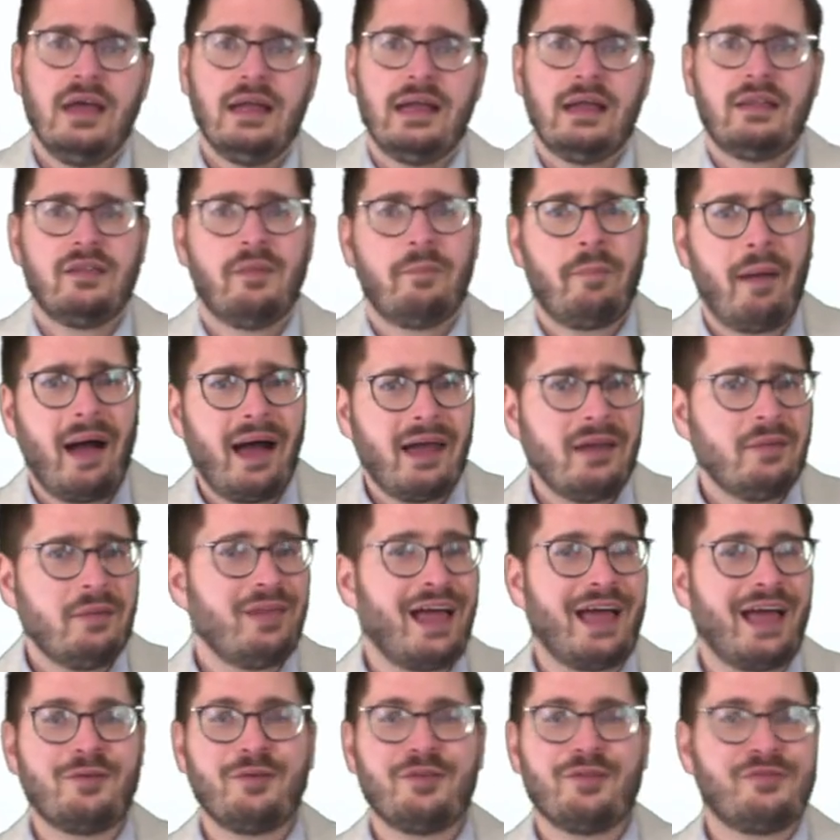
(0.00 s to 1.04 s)
Now, the bottom
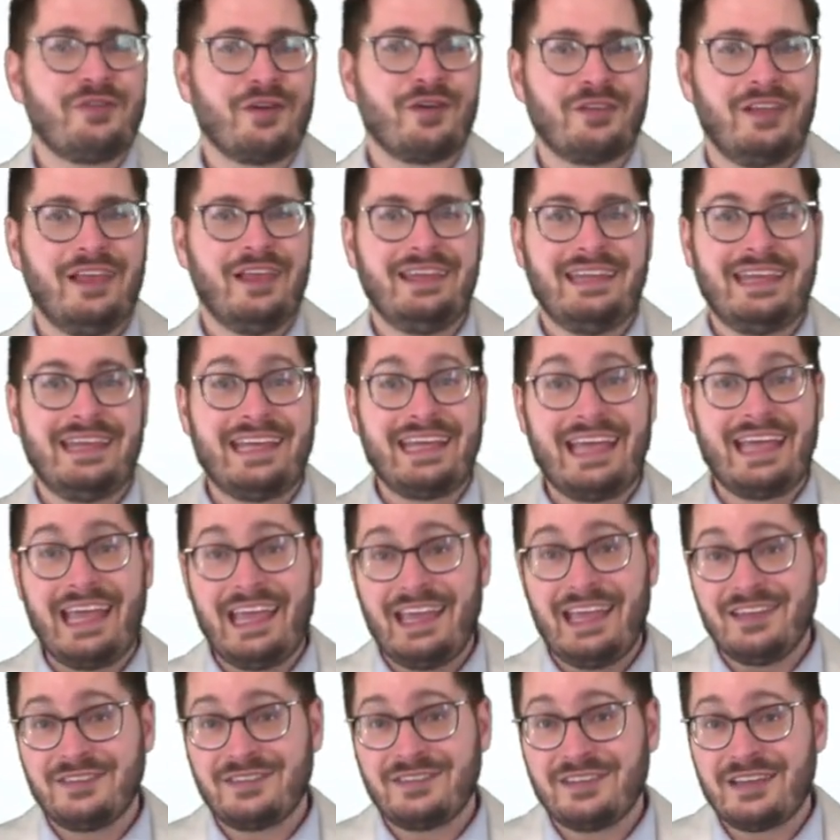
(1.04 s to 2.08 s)
line with fair lending
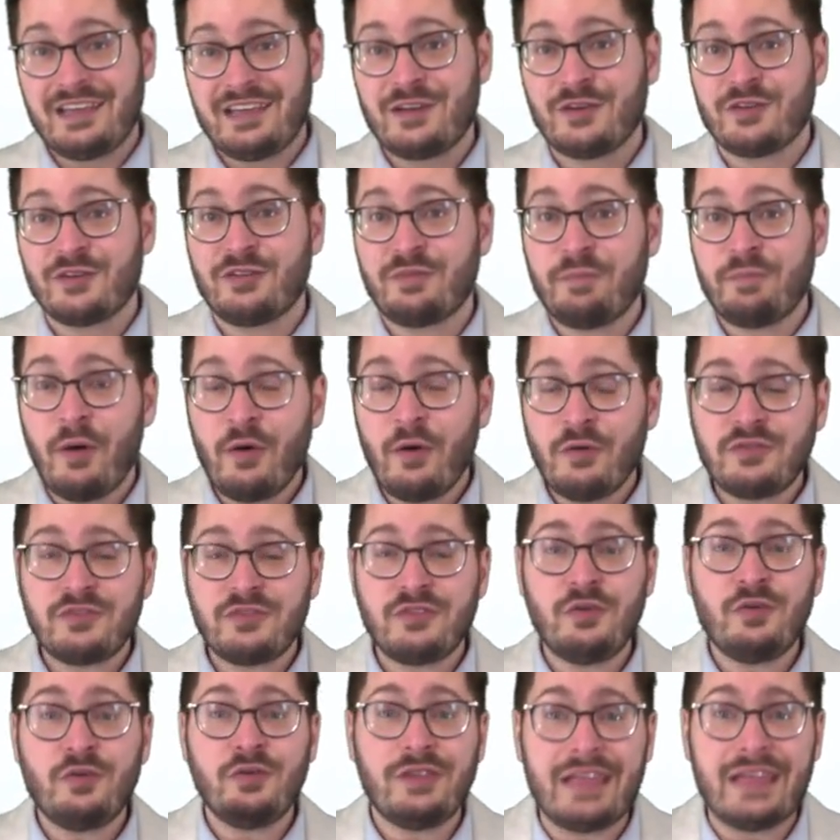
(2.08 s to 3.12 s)
is that you're supposed
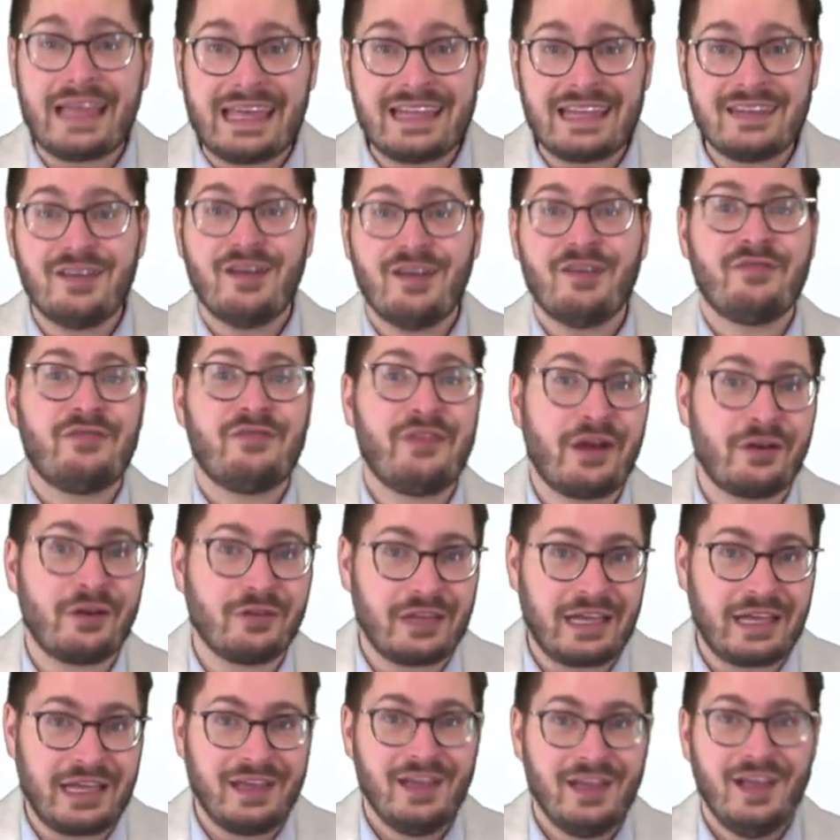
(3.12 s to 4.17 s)
to lend
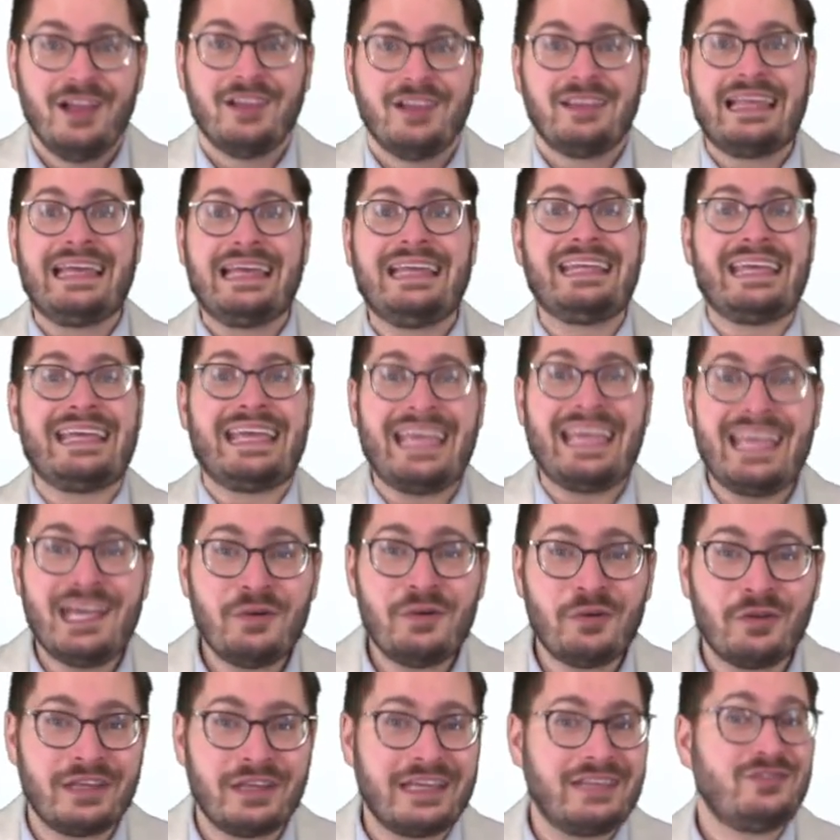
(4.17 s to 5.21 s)
fairly, lend
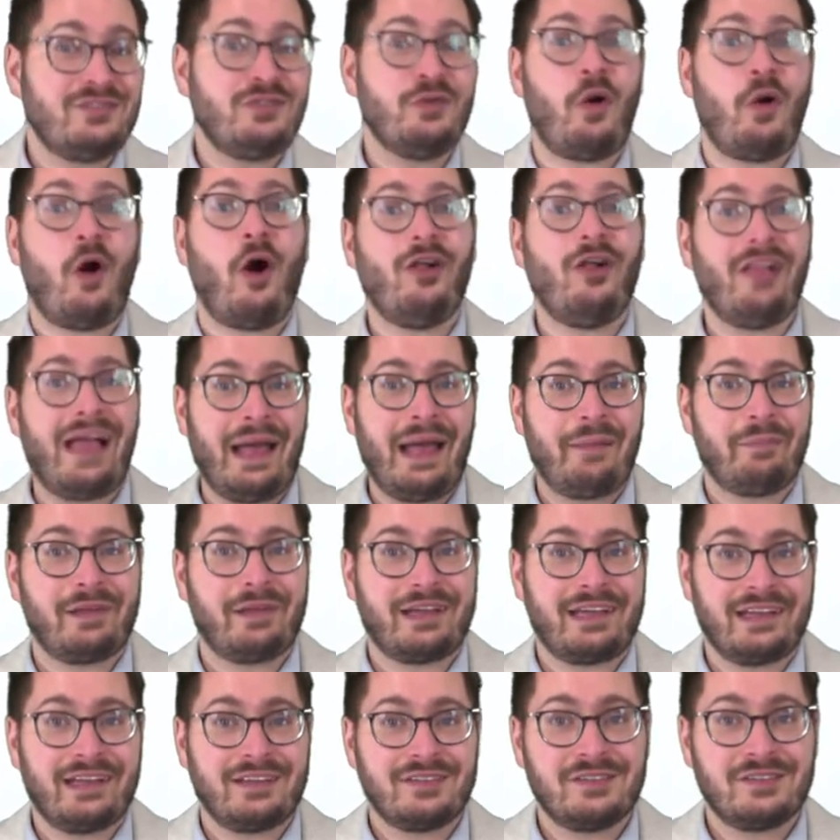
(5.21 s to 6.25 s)
equally to all
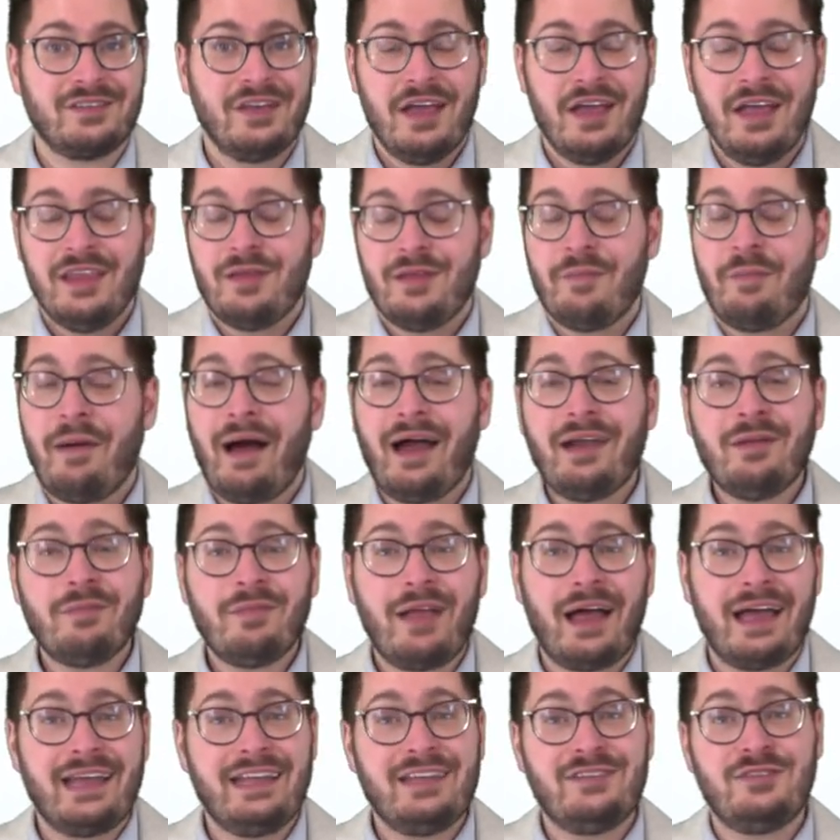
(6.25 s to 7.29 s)
applicants. The bottom
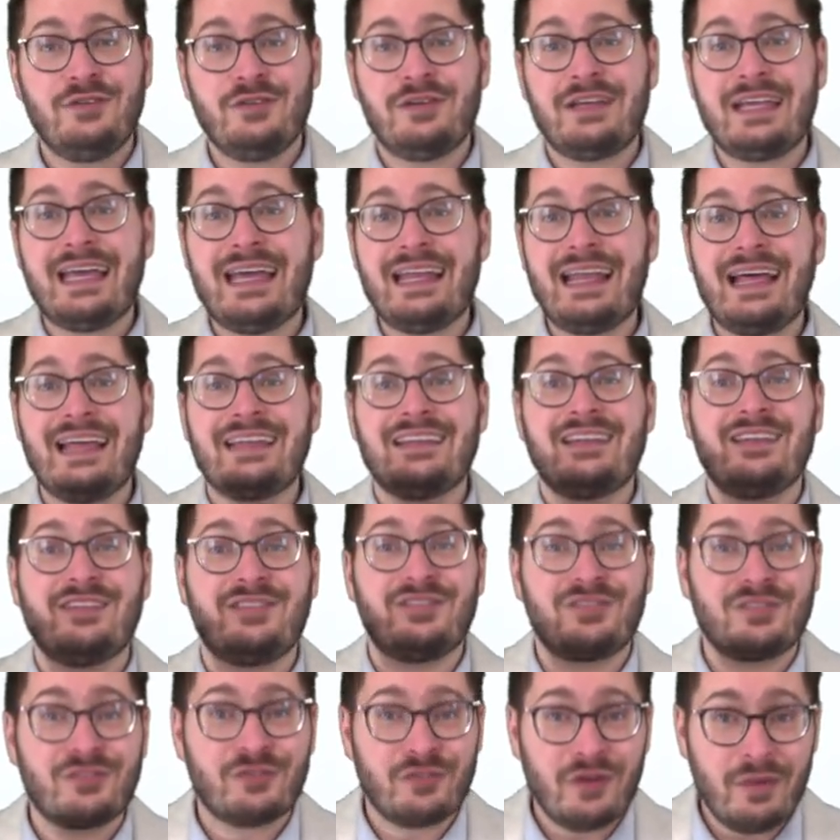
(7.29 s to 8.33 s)
line is you cannot
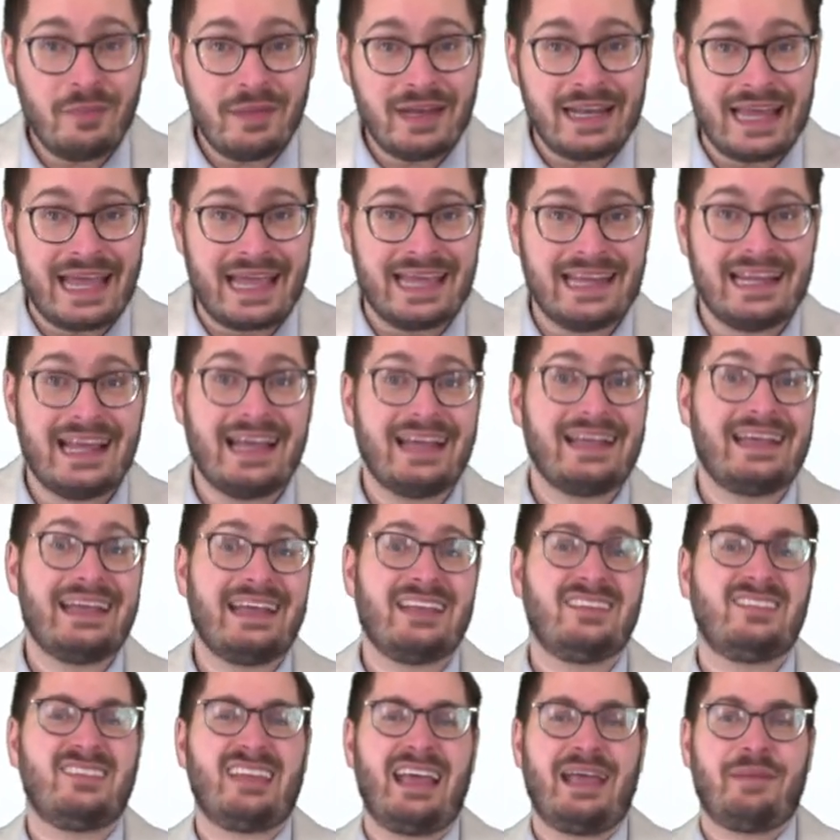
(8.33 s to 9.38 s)
discriminate
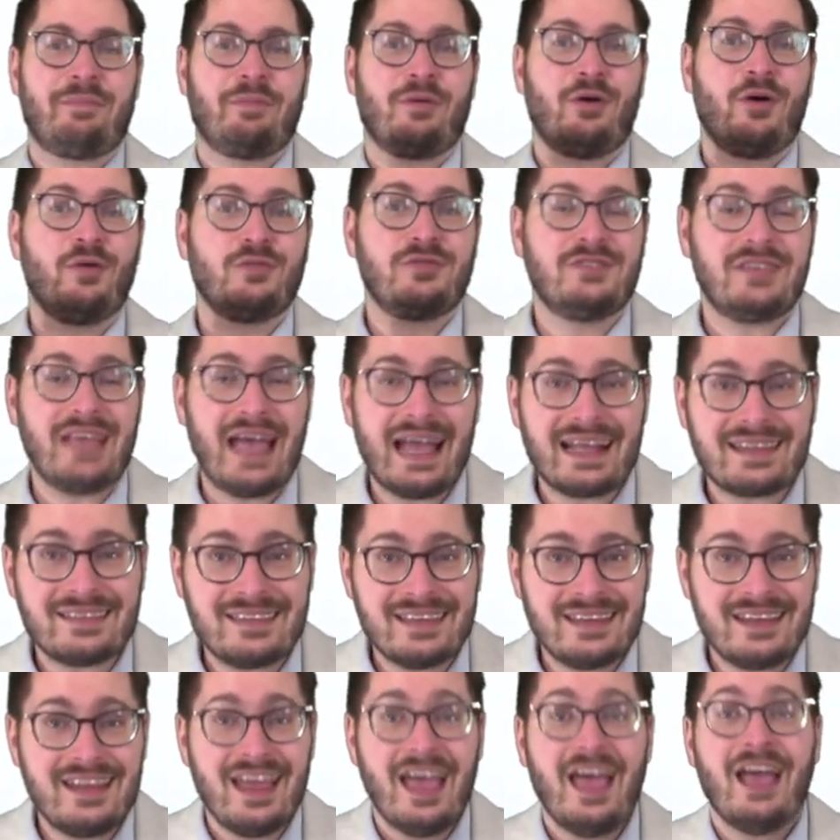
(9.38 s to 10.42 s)
against a
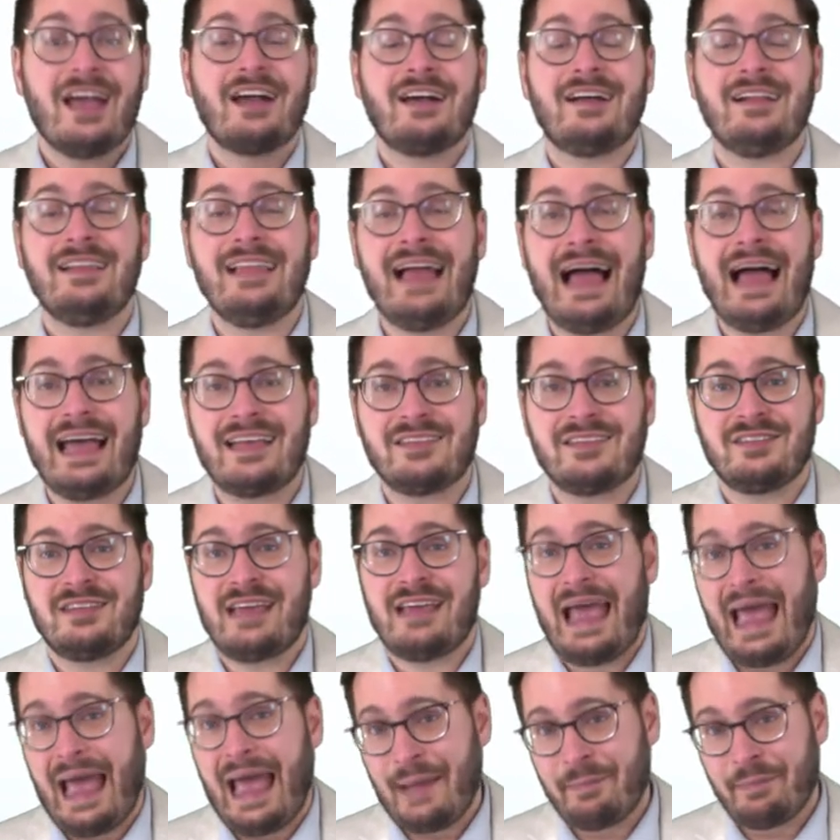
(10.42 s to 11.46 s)
protected class
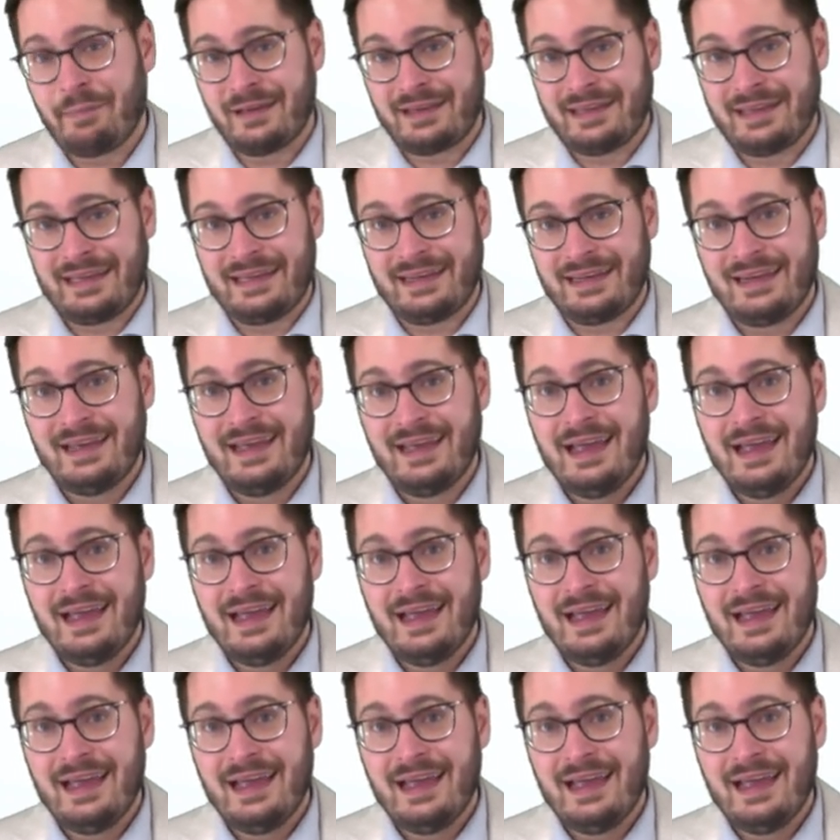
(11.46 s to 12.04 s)
applicant.